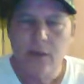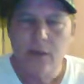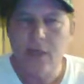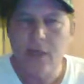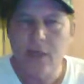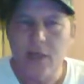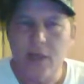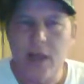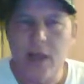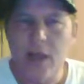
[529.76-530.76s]
see exactly what
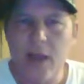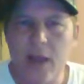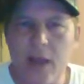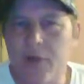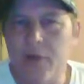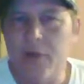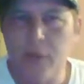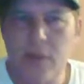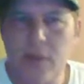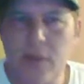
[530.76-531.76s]
I can do. If I put
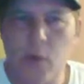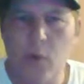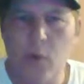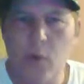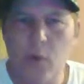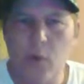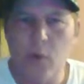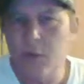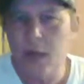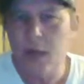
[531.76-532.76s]
in like 20 hours, see
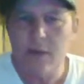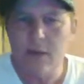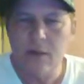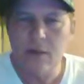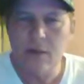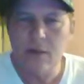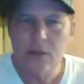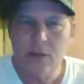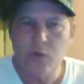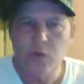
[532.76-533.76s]
what I can,
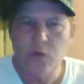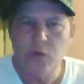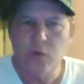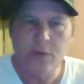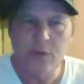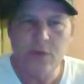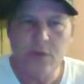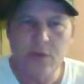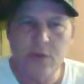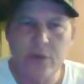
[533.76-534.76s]
20, 25 hours, see what
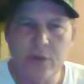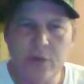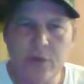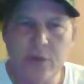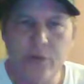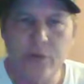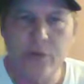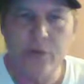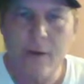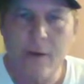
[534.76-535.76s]
I can do.
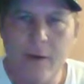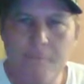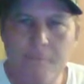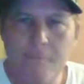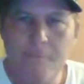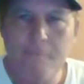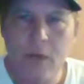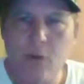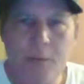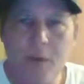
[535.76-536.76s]
I
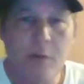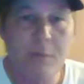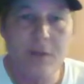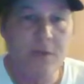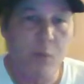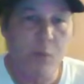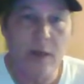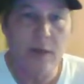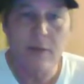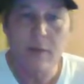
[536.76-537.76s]
know I'm not going to be
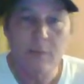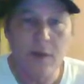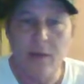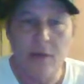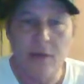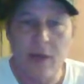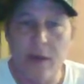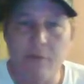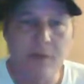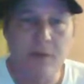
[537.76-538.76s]
disappointed, because I
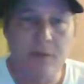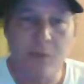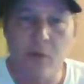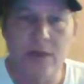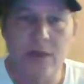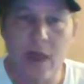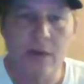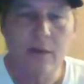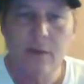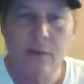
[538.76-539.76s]
haven't been disappointed yet.
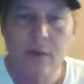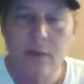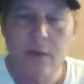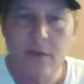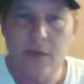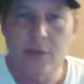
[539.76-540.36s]
This